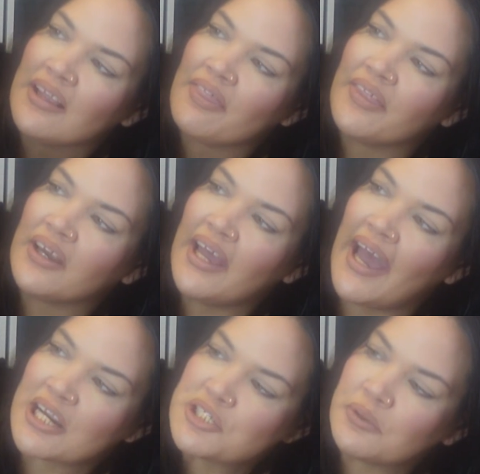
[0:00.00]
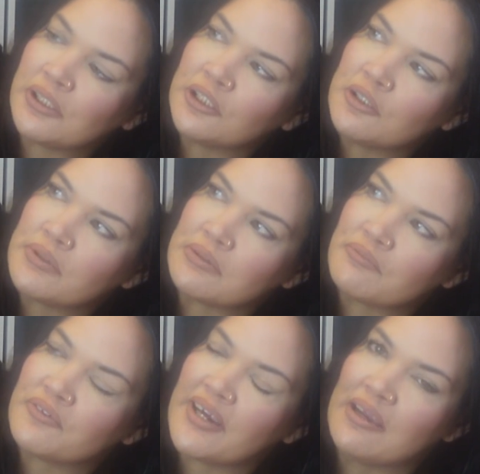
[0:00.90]
the actual aluminum
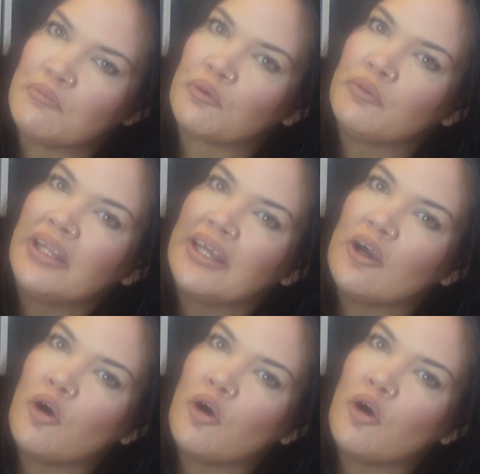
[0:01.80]
frame really